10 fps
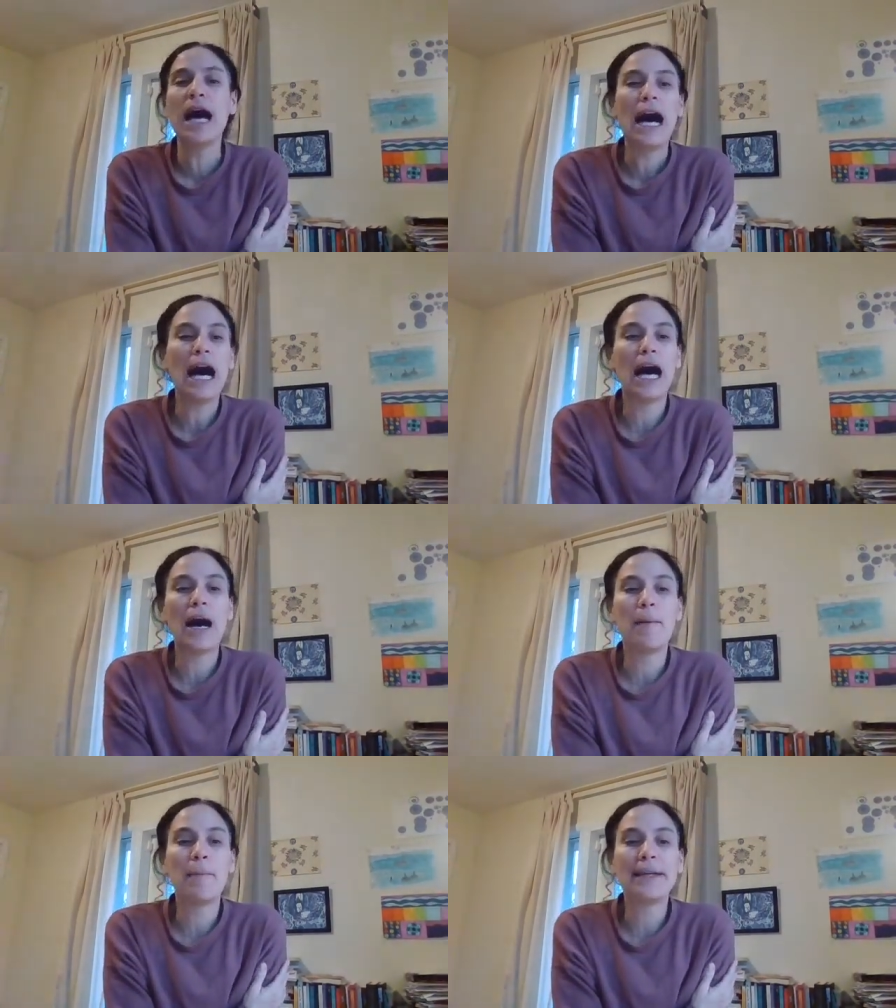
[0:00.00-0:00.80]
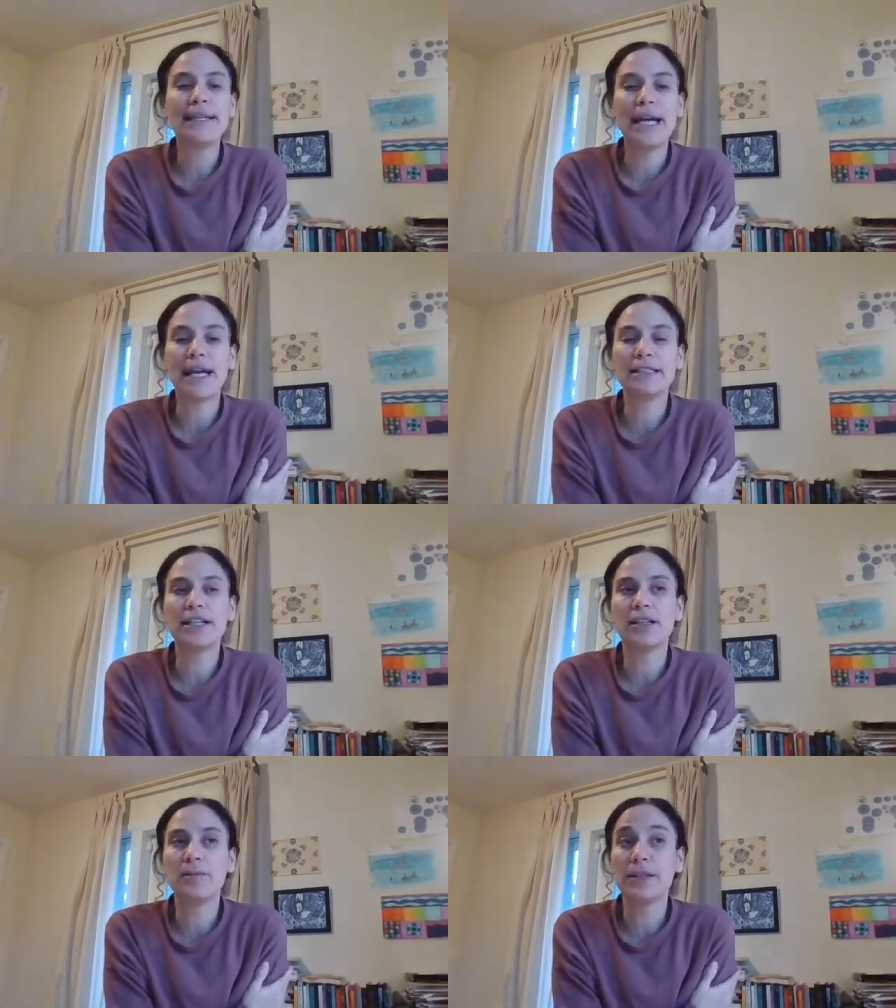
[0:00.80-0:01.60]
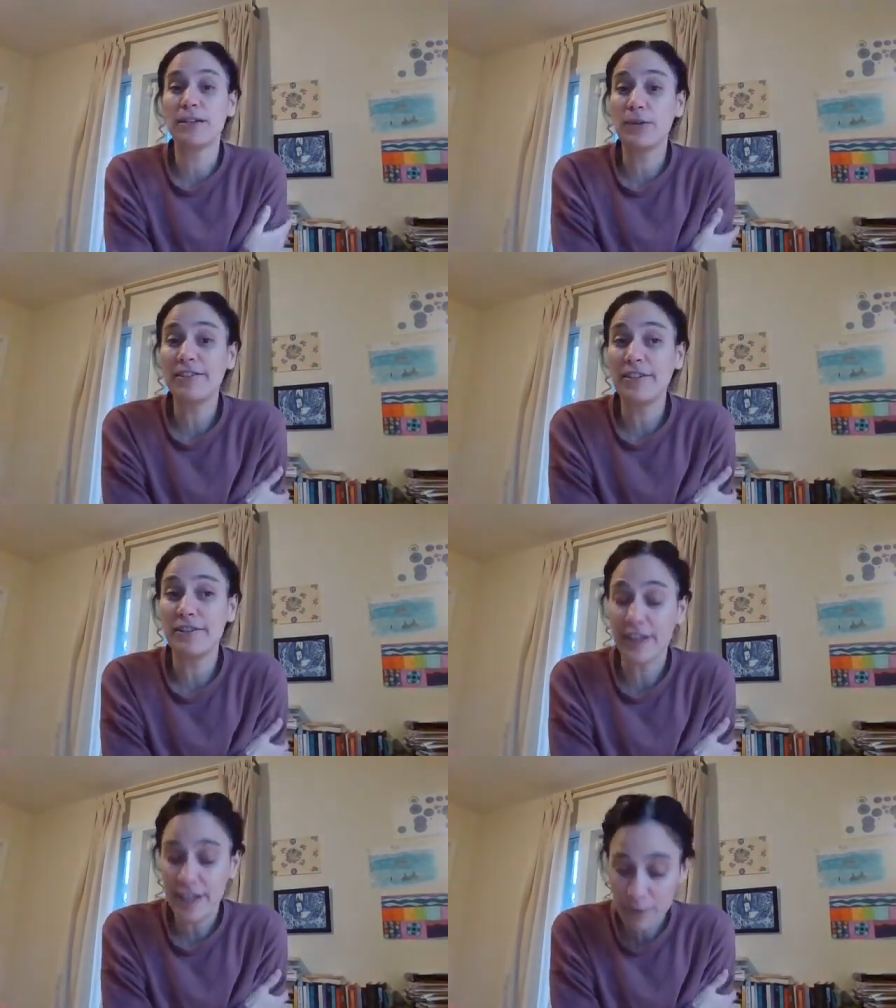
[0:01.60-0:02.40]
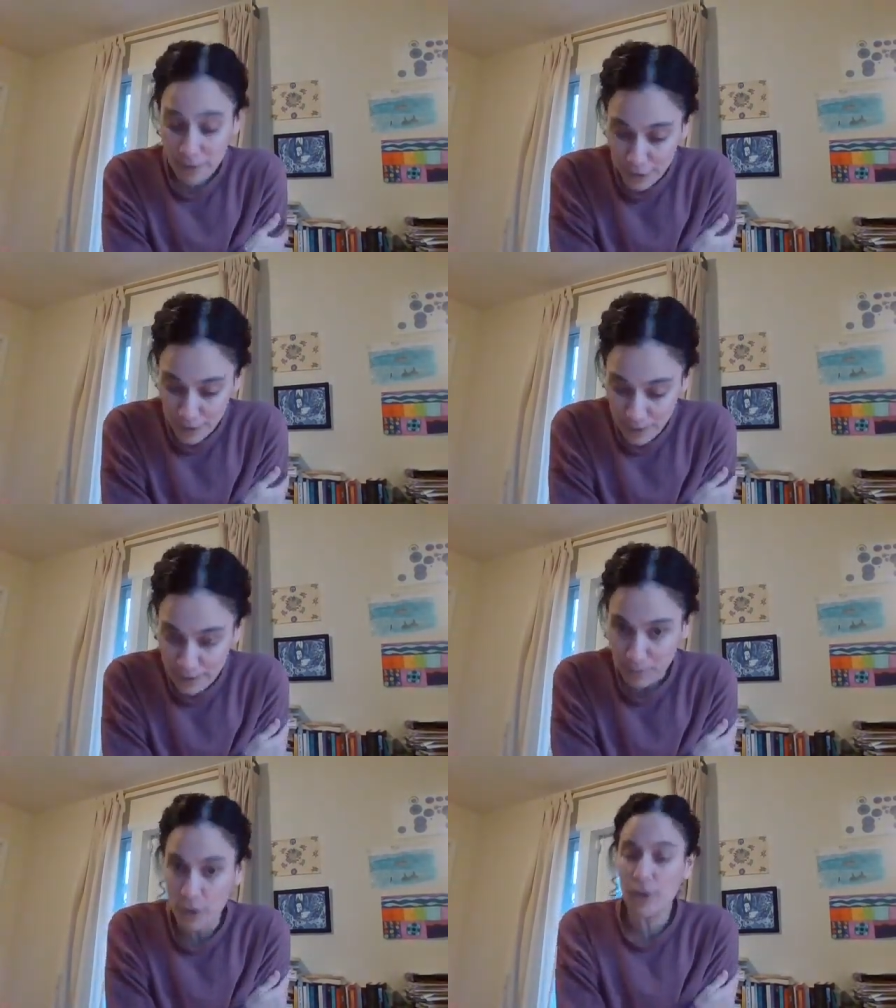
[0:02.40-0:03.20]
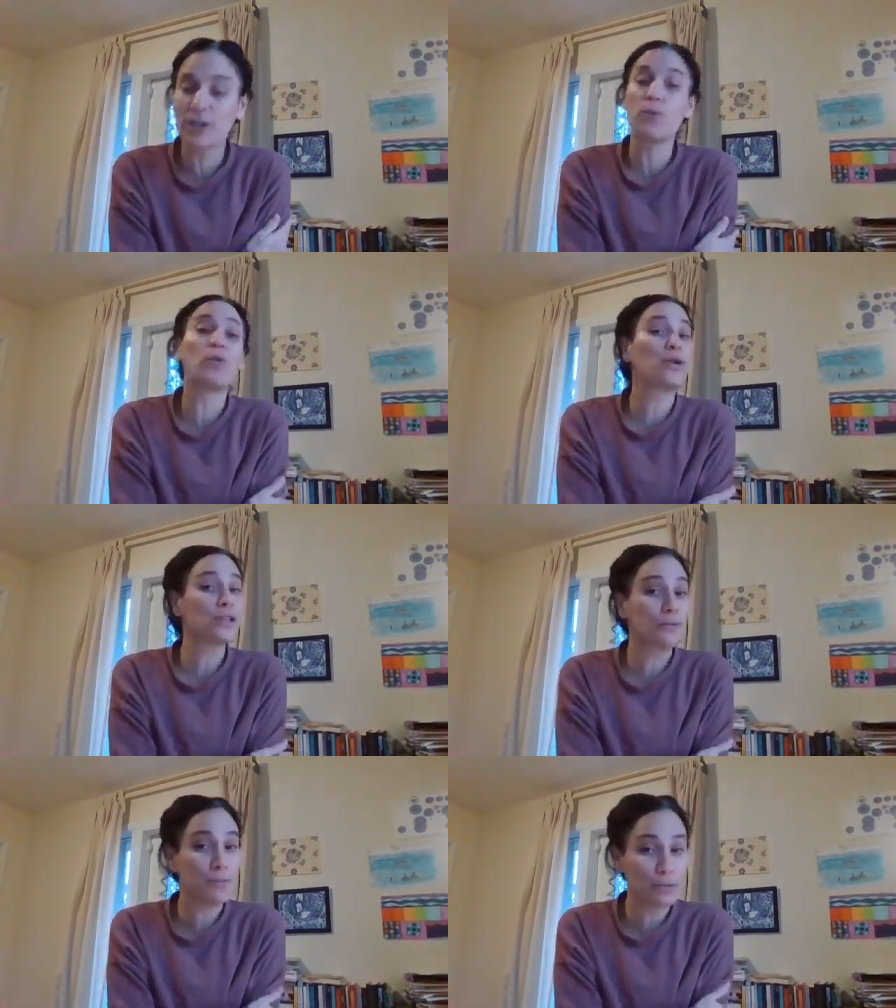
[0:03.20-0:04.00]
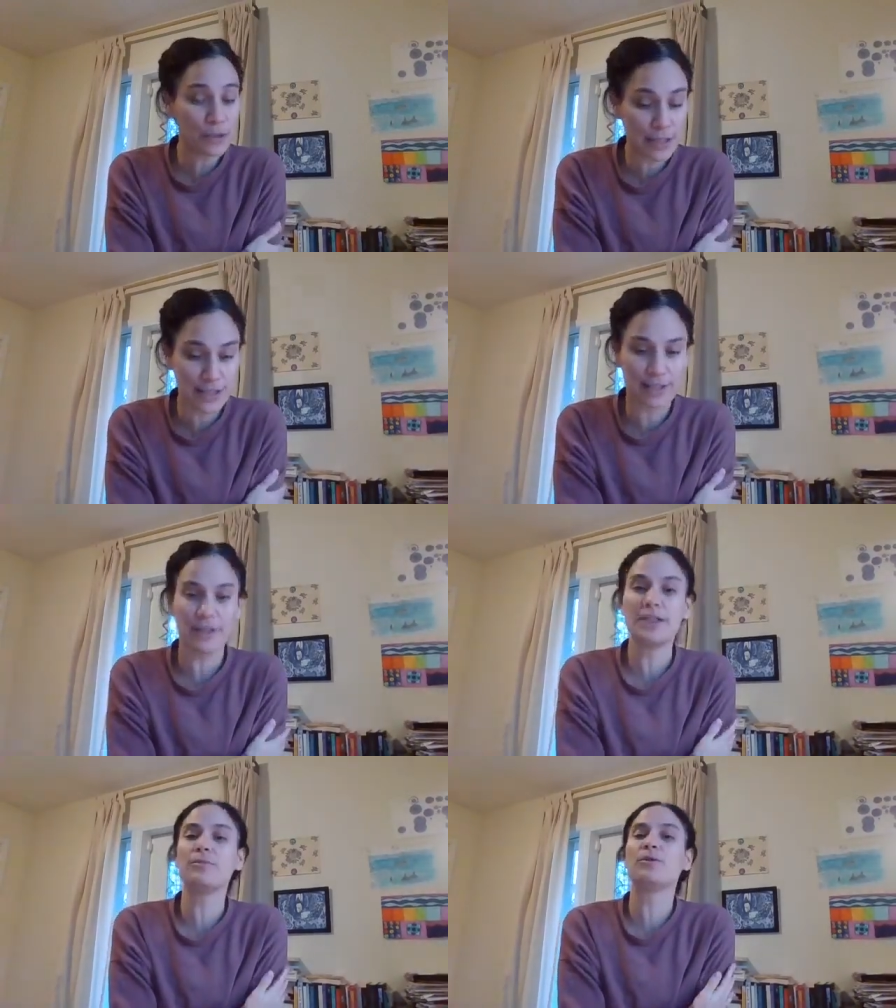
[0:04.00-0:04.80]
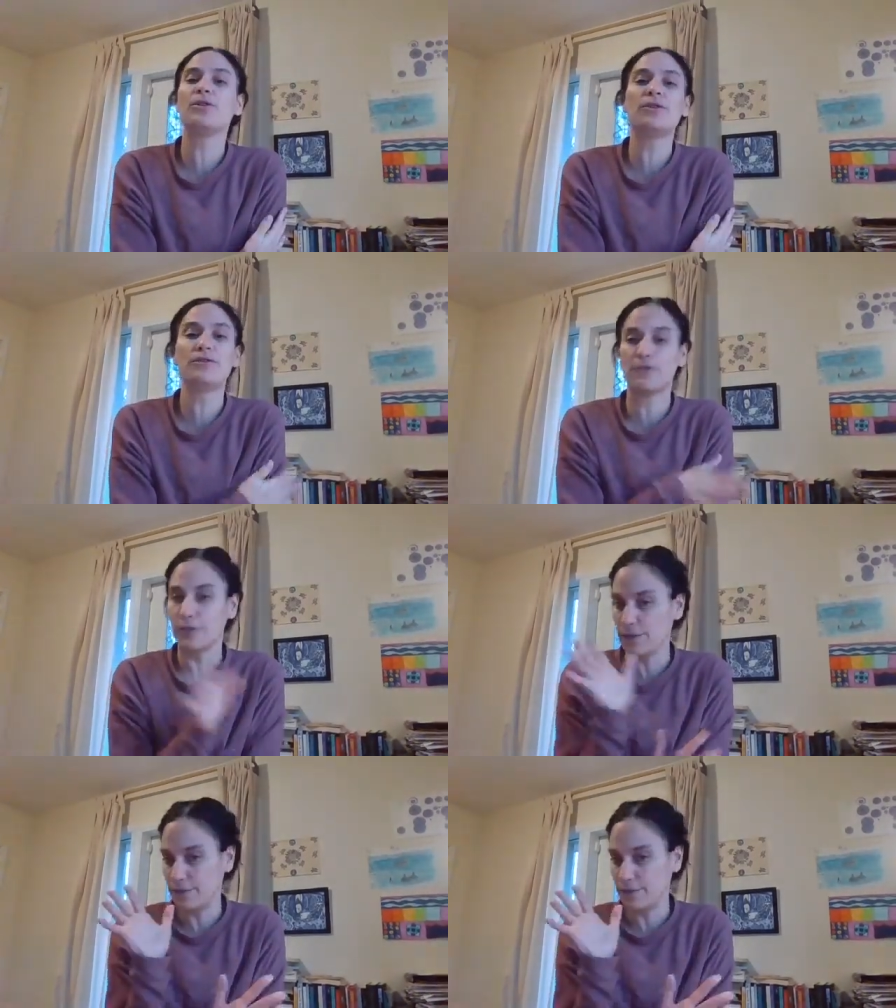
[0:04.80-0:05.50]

But yeah, they'll be available for a bit more. The workbook is available for